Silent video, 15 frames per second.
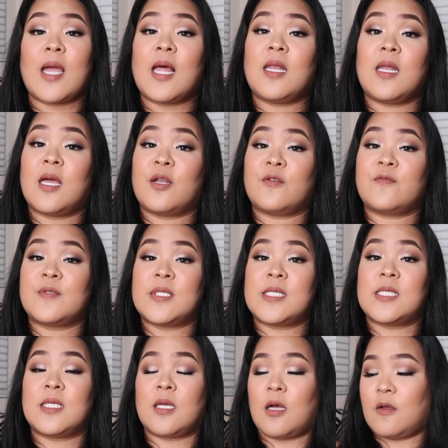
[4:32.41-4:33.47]
a lot of
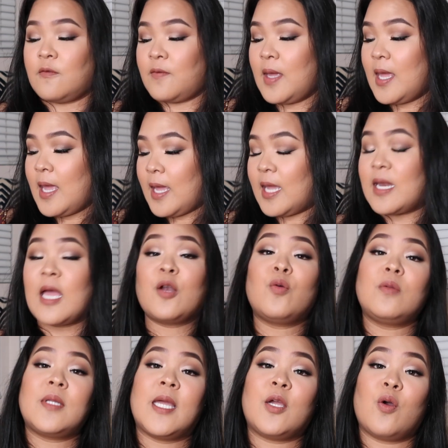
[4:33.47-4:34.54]
stuff, and I
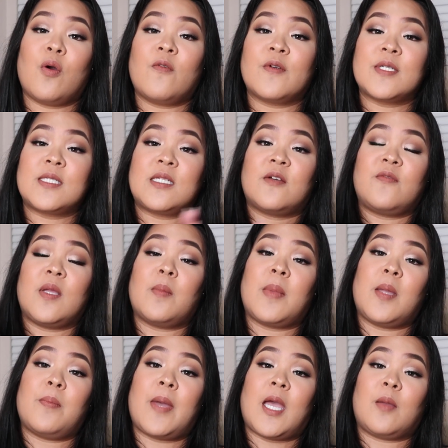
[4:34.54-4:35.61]
don't like overstuffing
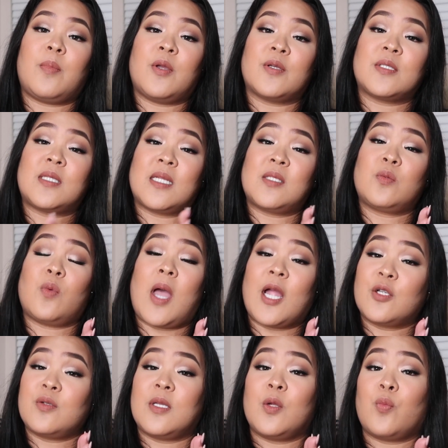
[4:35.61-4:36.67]
my bag, because that's
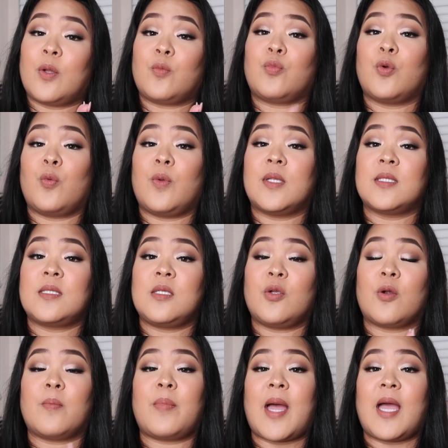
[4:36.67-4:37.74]
actually what ruins
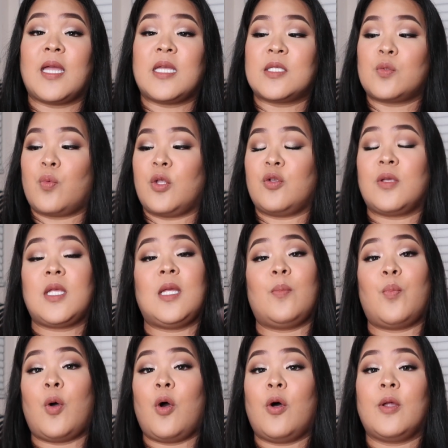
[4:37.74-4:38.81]
your bag, is when you
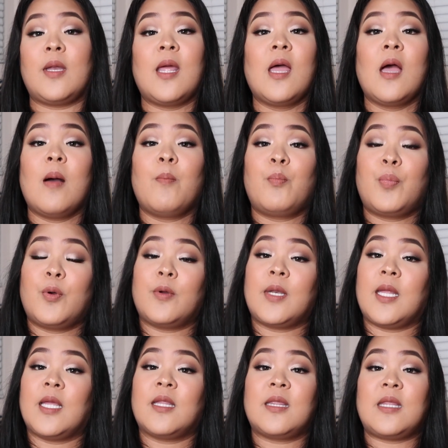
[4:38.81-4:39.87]
keep on
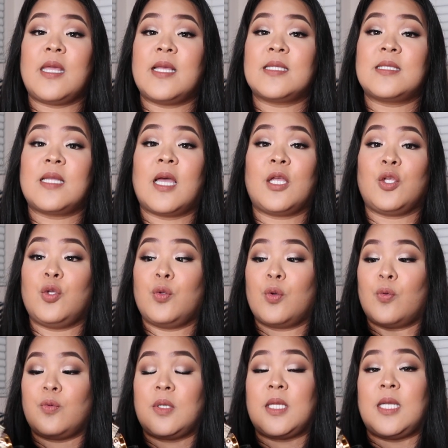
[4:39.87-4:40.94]
putting things that you
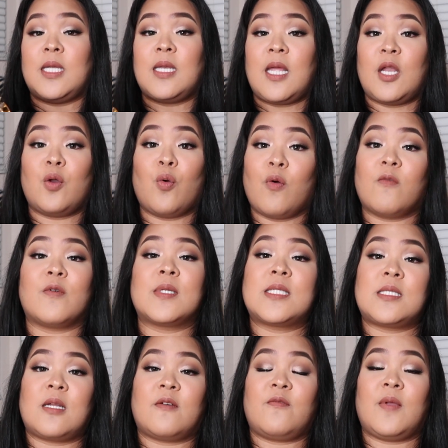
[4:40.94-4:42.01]
don't need and
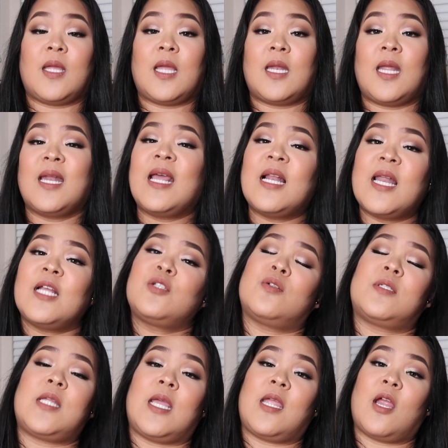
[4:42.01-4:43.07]
overstuffing it. And I like to
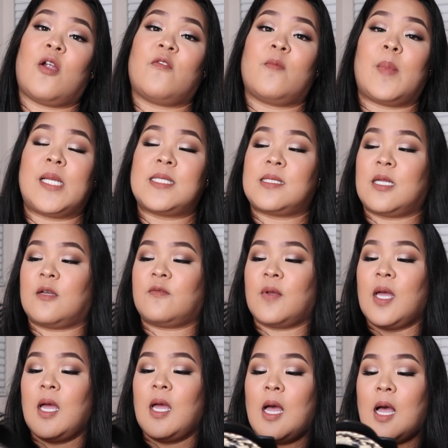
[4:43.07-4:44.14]
take care of my stuff.
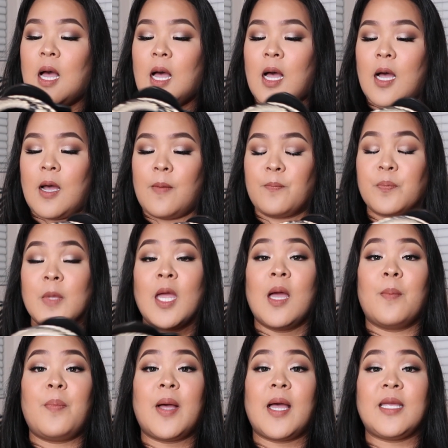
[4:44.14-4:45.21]

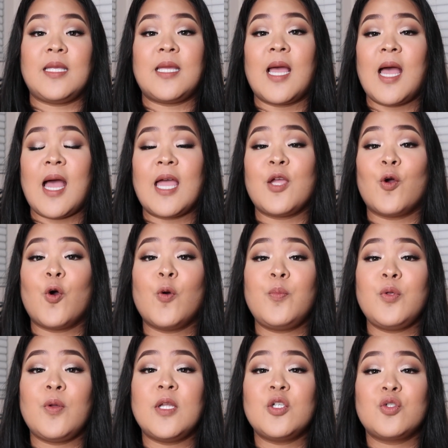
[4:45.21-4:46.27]
But yeah, I hope
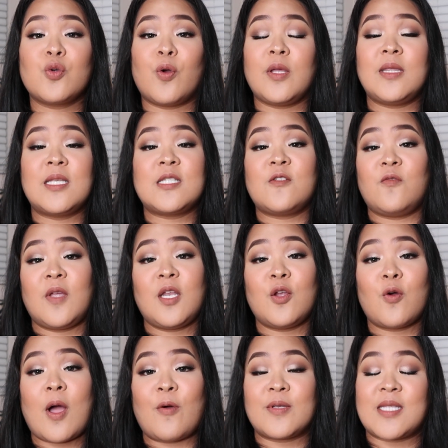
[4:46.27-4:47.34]
you enjoyed this
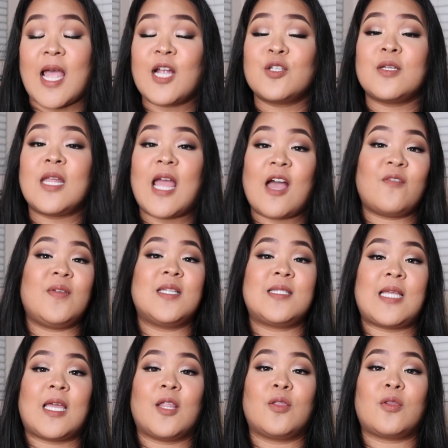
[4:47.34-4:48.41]
video. I was actually having
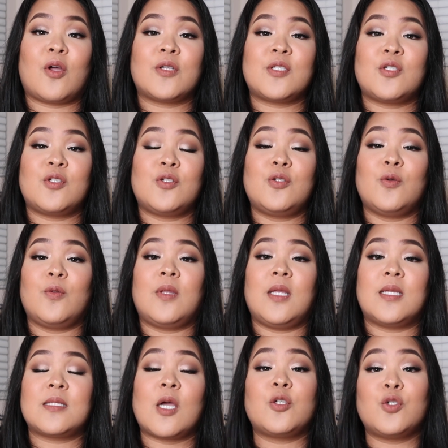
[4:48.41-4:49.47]
second thoughts to do
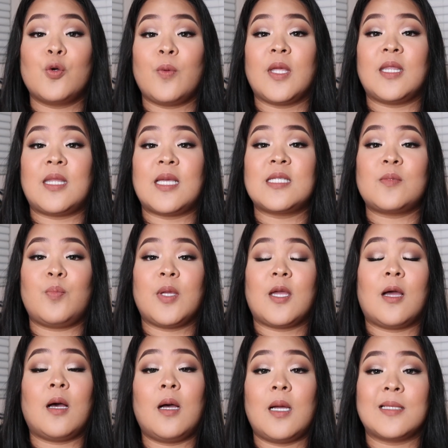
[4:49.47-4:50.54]
this, doing this,
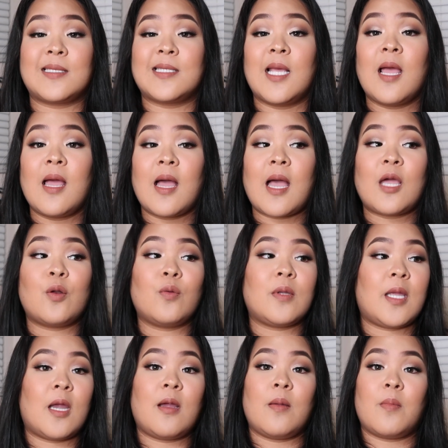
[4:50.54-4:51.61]
because I don't
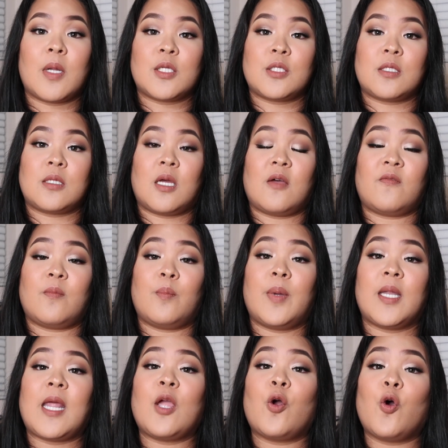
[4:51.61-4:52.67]
carry much stuff,
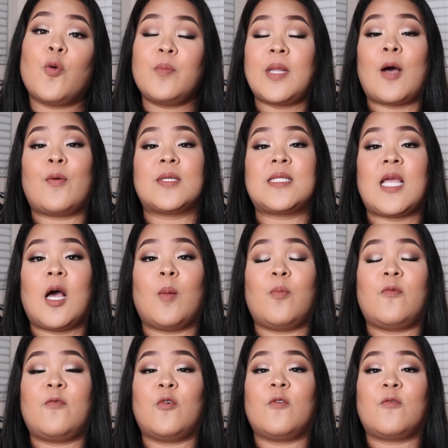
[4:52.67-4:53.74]
but I hope that was
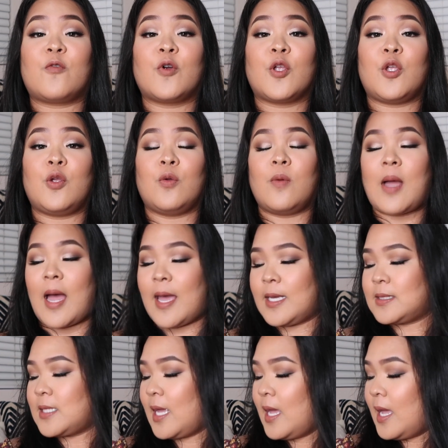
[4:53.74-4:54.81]
helpful for you
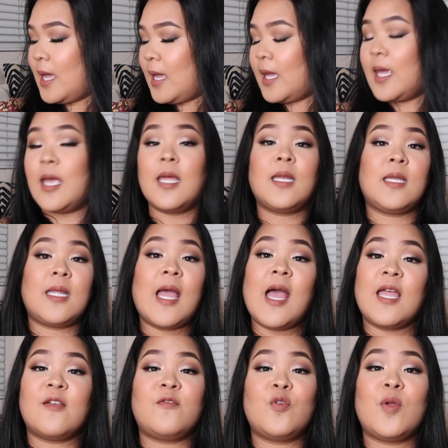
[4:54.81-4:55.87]
guys. And
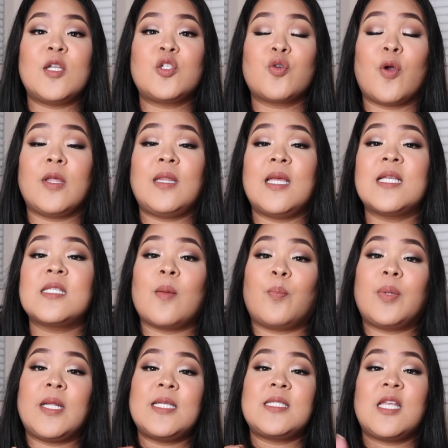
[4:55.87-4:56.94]
yeah, if you enjoyed this,
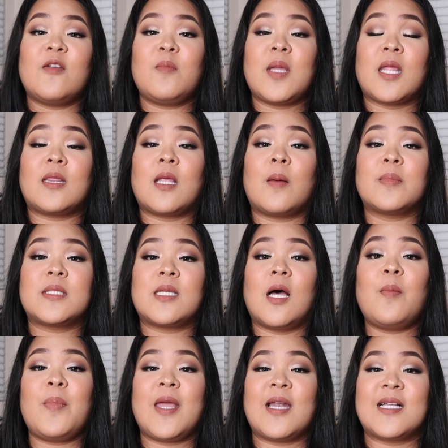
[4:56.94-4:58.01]
please give me a thumbs
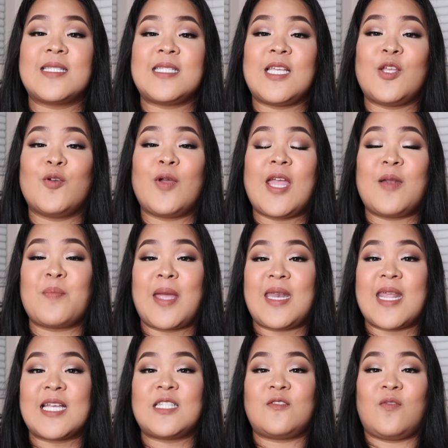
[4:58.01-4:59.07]
up, and I'll see you in my
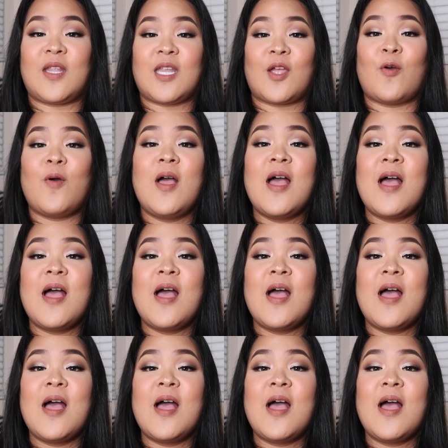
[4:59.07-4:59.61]
next video.